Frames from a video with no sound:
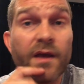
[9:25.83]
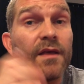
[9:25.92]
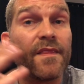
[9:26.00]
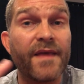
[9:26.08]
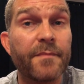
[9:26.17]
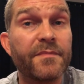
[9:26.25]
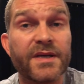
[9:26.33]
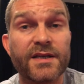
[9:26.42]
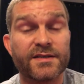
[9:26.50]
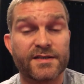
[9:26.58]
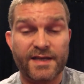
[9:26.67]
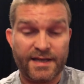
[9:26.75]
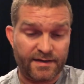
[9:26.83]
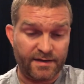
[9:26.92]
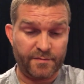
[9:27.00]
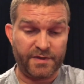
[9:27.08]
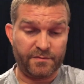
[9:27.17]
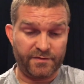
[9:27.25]
That being said, I
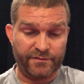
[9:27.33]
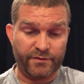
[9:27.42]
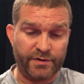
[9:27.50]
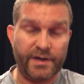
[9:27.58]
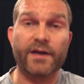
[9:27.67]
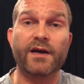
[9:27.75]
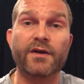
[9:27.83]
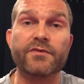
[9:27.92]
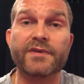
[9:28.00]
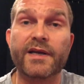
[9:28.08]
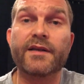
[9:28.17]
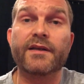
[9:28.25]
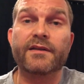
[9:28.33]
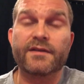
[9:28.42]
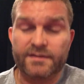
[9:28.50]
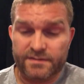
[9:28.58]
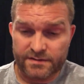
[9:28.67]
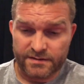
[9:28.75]
mean, before I rated,
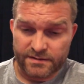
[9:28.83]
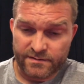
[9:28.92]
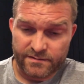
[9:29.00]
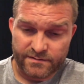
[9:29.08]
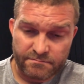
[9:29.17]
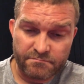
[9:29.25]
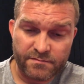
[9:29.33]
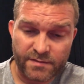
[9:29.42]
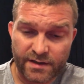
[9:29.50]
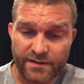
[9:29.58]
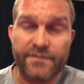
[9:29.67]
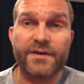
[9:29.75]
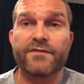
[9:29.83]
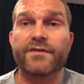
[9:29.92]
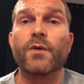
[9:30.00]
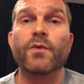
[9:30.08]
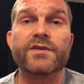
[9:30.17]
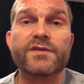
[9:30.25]
if I
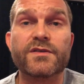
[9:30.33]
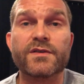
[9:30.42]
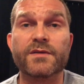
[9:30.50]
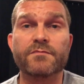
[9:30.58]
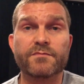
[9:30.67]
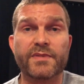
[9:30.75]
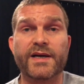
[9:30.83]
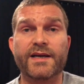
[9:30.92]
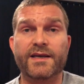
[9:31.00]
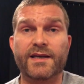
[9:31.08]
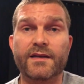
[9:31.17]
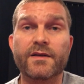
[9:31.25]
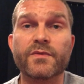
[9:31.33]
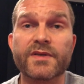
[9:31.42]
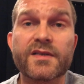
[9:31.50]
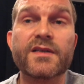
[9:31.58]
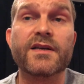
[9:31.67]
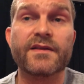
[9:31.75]
was to buy any
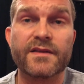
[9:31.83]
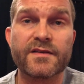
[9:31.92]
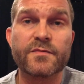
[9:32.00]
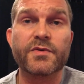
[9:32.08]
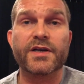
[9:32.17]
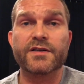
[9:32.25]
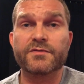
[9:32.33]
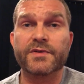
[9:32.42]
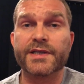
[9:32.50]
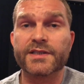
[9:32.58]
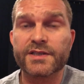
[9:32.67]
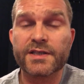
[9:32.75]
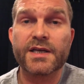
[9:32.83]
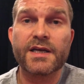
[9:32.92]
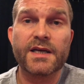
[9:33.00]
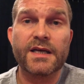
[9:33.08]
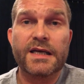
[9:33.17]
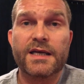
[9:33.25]
whiskey in this price range,
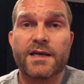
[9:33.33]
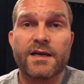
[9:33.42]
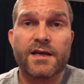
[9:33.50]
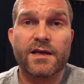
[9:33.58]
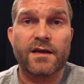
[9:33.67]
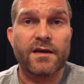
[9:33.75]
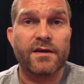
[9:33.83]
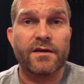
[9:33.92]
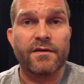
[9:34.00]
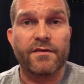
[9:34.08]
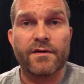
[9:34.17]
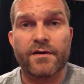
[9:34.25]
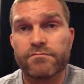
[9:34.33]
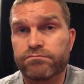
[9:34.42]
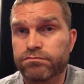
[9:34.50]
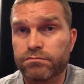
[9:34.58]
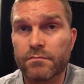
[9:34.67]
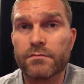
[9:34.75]
the
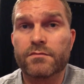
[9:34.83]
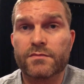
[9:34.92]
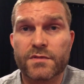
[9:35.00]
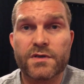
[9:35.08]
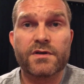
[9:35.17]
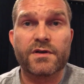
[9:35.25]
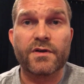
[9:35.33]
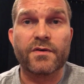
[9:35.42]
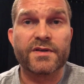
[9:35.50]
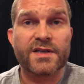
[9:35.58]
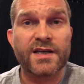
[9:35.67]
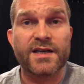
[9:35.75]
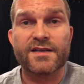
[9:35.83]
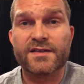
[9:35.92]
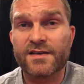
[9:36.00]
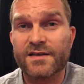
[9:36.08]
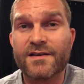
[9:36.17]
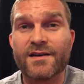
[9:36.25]
Norse Cask
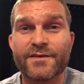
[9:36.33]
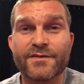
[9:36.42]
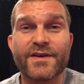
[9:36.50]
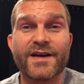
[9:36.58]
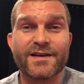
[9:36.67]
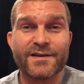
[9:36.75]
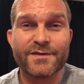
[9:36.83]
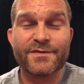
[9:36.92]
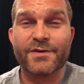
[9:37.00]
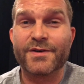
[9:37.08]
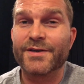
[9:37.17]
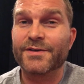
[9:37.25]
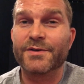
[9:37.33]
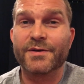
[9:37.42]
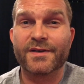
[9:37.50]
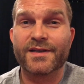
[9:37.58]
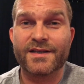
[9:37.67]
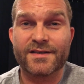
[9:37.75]
Glenfarclas
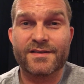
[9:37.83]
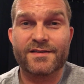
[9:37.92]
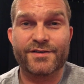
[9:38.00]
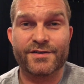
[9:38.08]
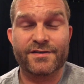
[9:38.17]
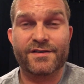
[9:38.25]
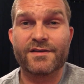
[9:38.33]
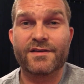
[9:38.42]
40-year-old is just